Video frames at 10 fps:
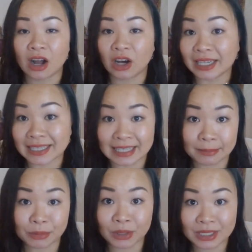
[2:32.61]
on a
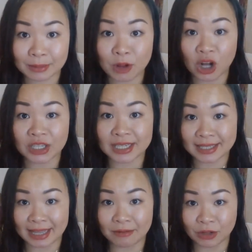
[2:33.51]
deeper
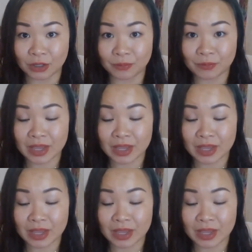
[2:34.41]
subconscious level.